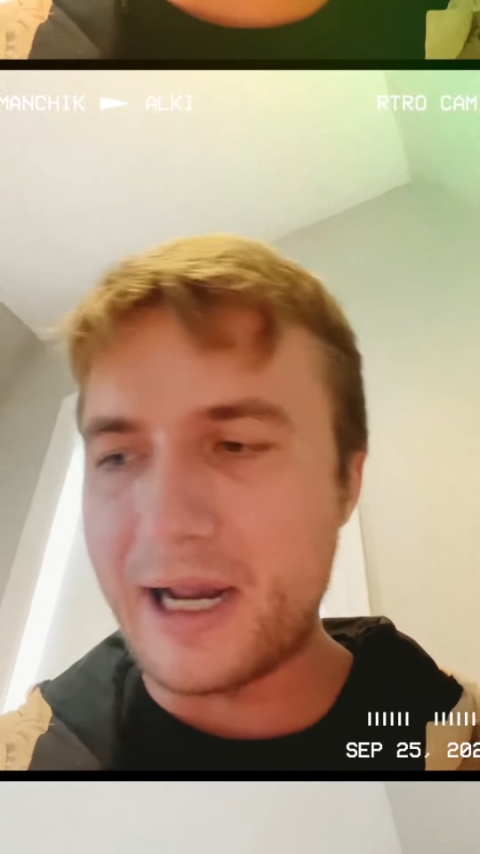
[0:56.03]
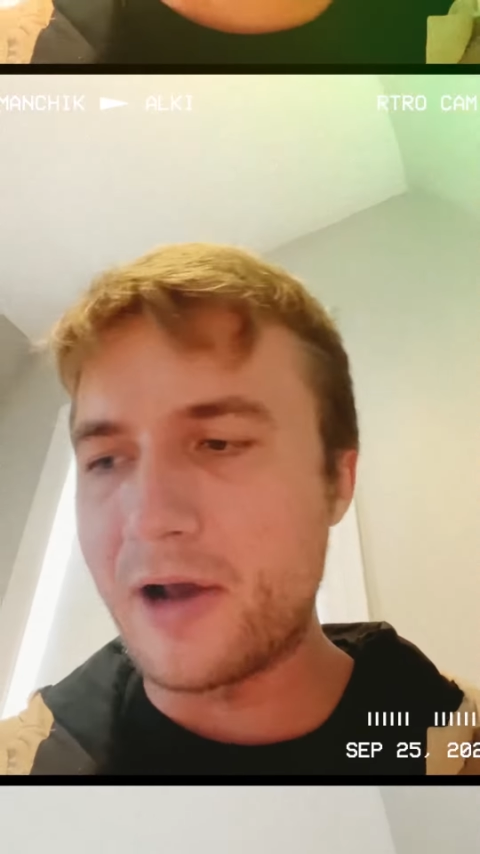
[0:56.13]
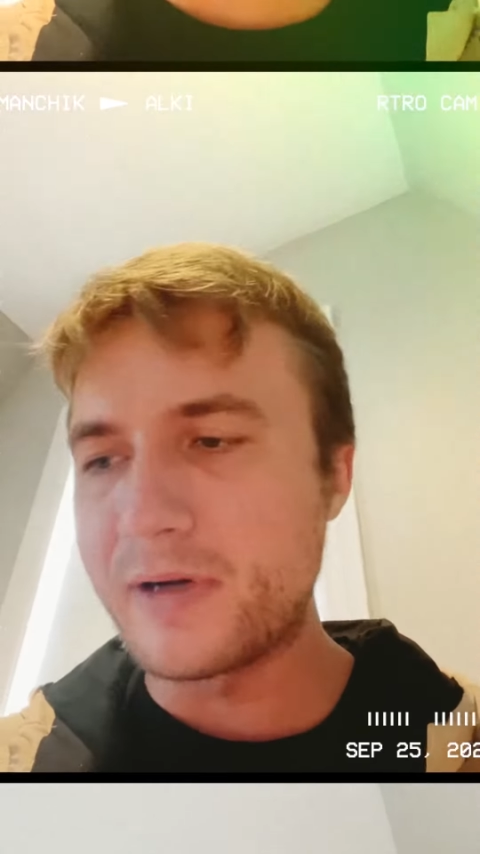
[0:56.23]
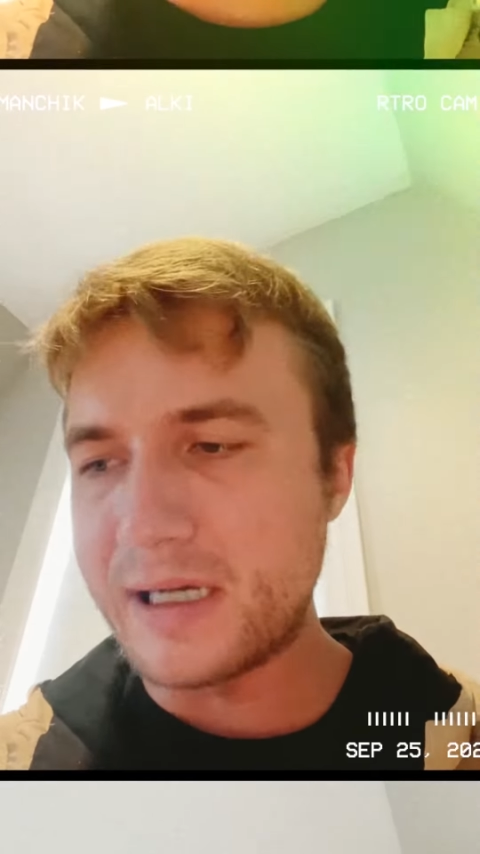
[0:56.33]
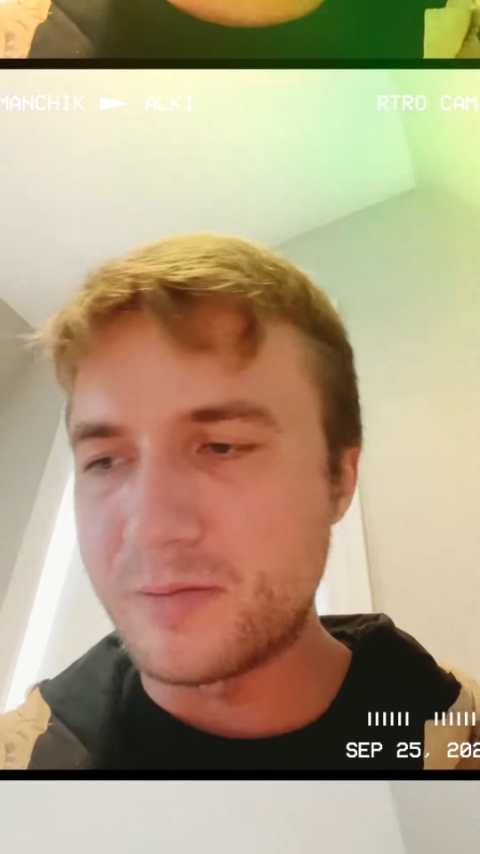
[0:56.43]

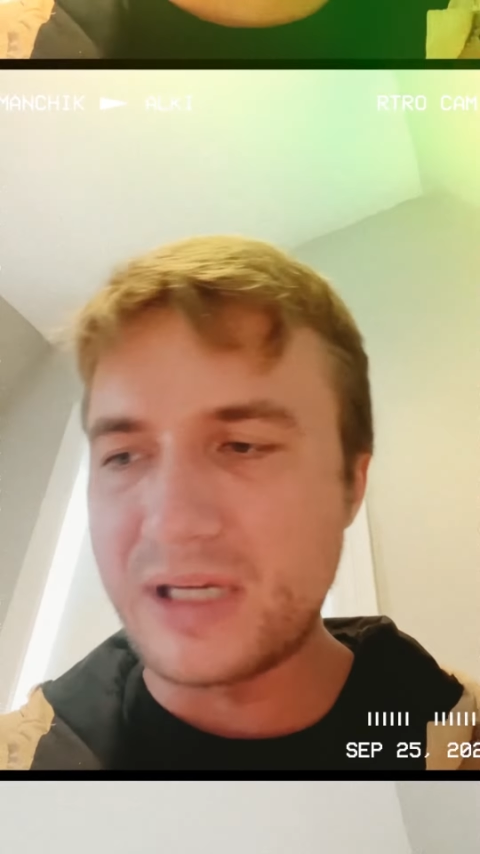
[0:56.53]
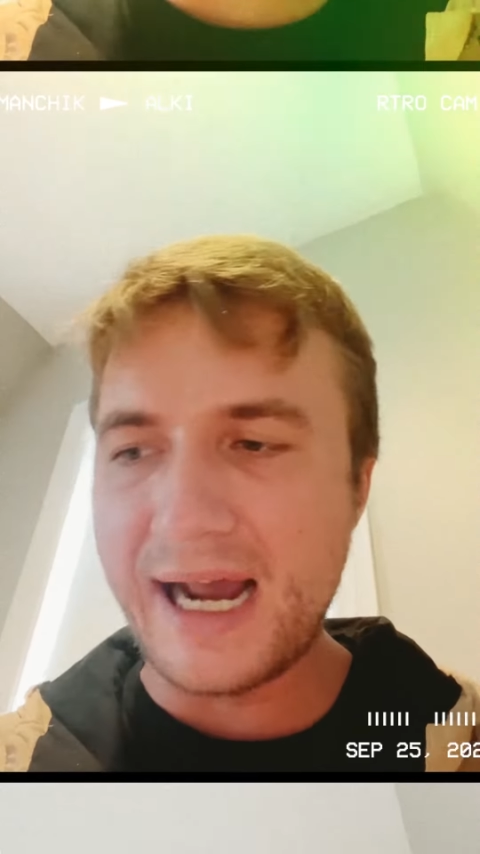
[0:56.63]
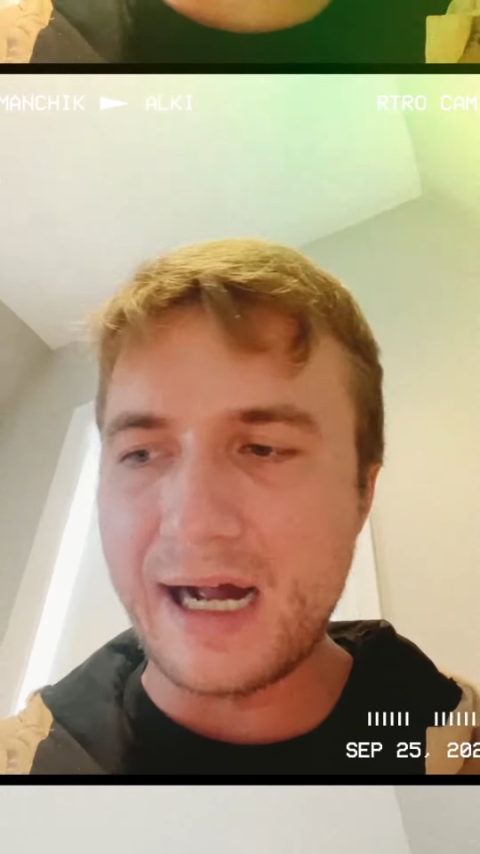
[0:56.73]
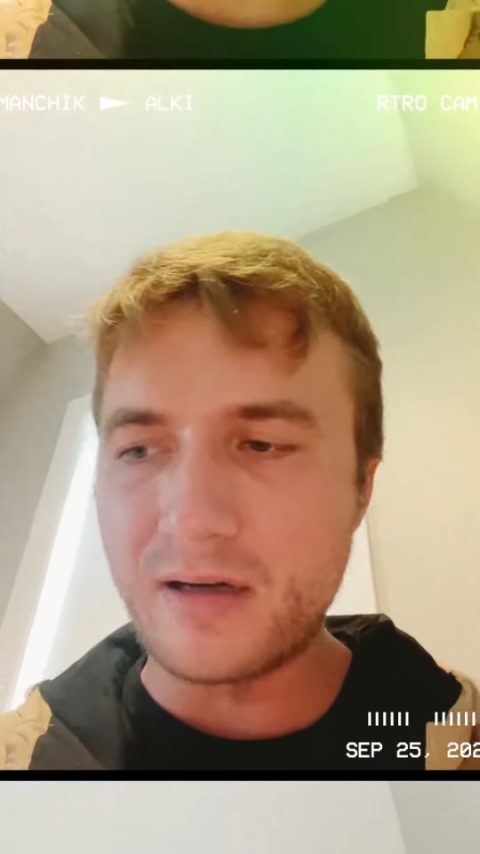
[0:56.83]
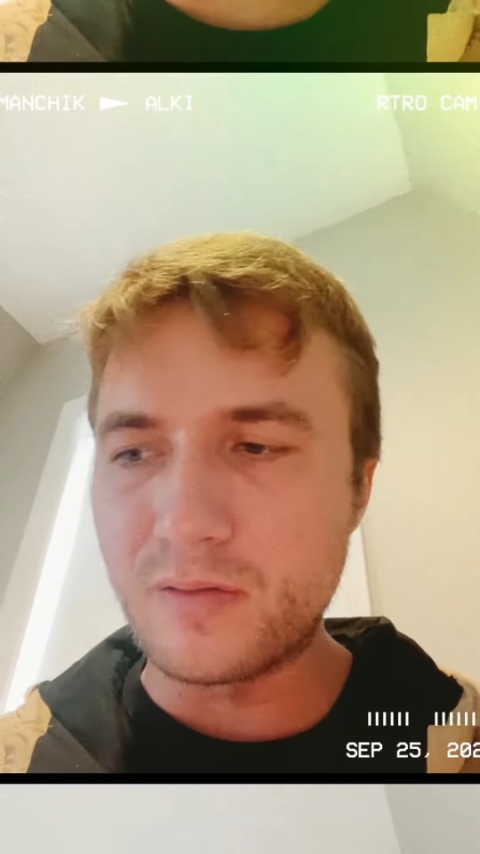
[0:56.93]
carry them
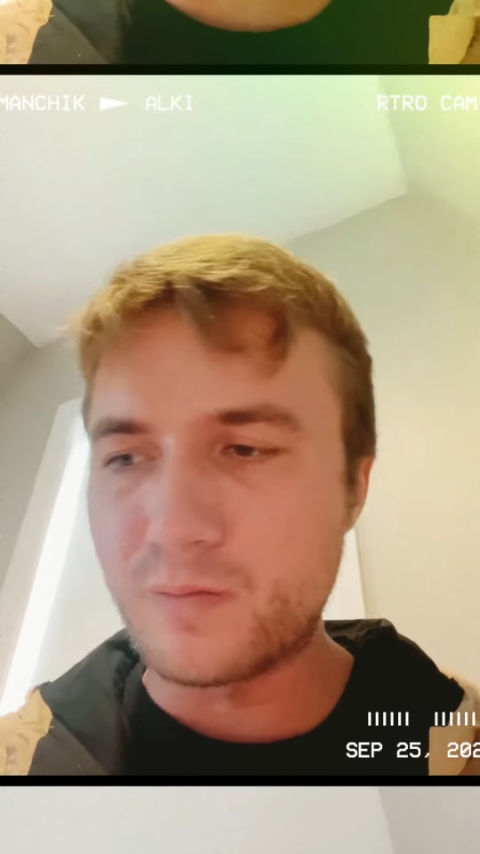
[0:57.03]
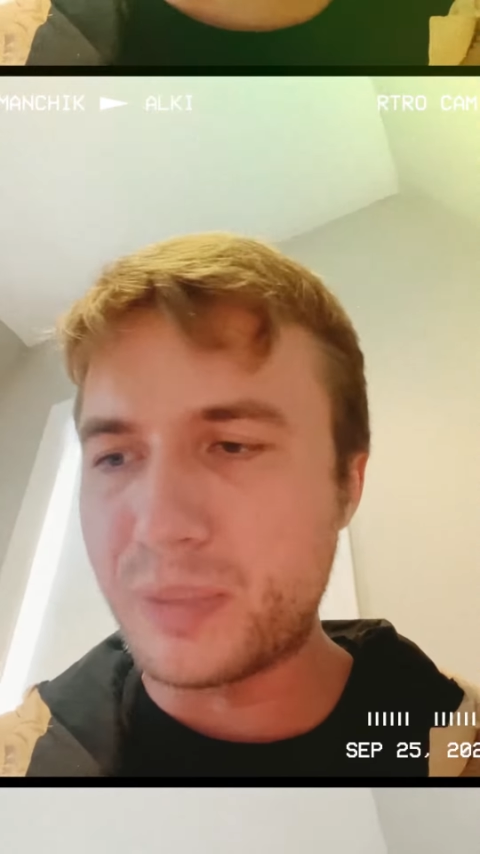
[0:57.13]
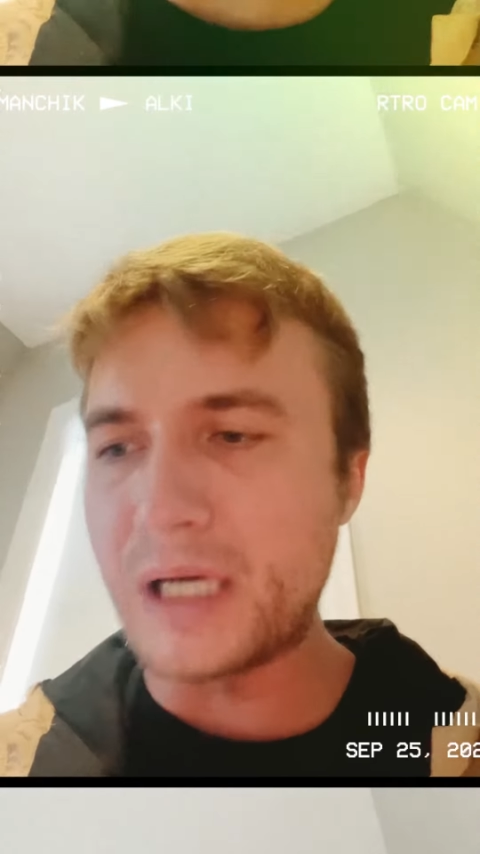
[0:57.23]
down,